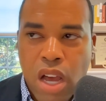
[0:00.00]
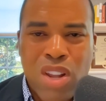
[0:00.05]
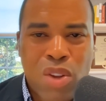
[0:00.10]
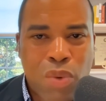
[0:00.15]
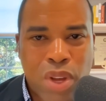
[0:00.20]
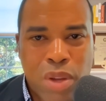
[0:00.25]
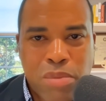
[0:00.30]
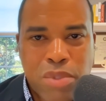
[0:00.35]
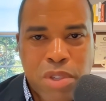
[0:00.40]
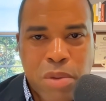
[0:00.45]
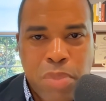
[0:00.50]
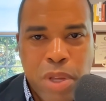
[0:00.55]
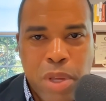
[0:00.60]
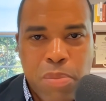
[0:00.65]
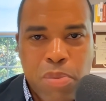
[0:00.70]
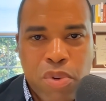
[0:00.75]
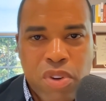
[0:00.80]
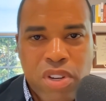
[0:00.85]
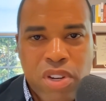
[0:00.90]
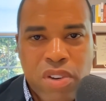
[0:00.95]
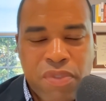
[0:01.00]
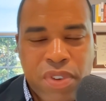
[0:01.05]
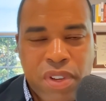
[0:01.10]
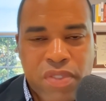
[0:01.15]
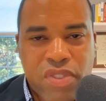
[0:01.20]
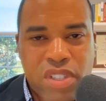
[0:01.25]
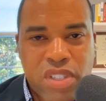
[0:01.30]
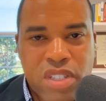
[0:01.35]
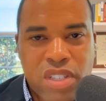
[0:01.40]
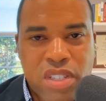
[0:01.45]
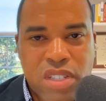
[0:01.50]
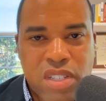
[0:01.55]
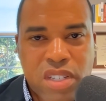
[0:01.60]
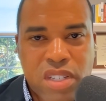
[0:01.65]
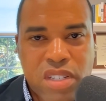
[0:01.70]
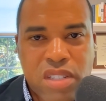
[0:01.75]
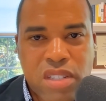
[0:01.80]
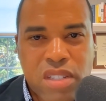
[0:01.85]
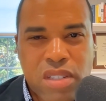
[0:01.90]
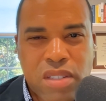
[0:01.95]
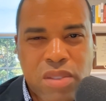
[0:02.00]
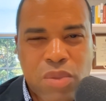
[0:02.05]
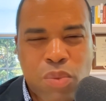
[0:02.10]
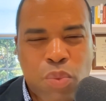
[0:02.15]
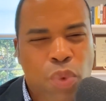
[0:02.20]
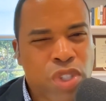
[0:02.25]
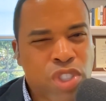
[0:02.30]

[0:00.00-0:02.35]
all the way up to people in their 50s and 60s.